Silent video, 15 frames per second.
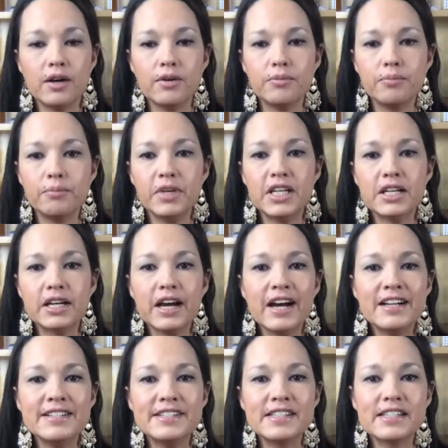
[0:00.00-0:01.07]

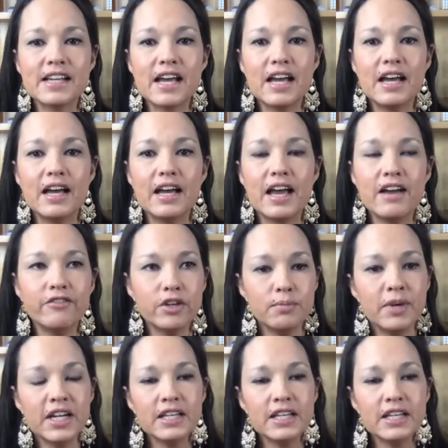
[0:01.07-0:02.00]
because everybody